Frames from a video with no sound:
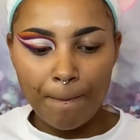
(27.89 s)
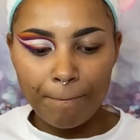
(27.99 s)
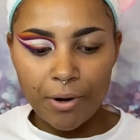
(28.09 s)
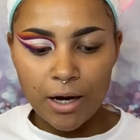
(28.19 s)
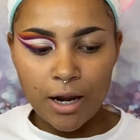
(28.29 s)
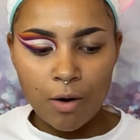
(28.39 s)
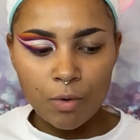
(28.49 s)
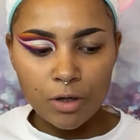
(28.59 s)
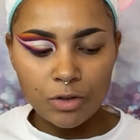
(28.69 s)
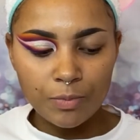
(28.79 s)
But I
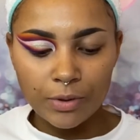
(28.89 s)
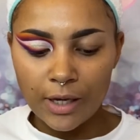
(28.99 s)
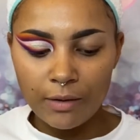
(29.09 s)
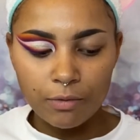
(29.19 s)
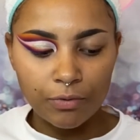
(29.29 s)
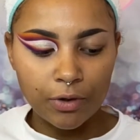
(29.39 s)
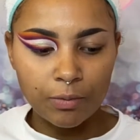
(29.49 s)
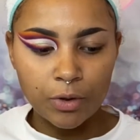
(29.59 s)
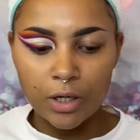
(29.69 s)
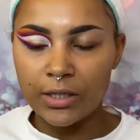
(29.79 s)
wanted to play with it
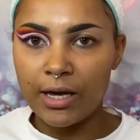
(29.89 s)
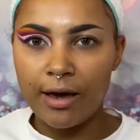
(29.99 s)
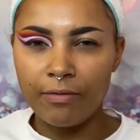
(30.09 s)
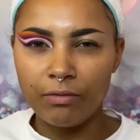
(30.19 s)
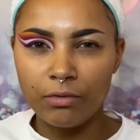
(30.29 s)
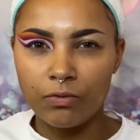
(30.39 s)
because I haven't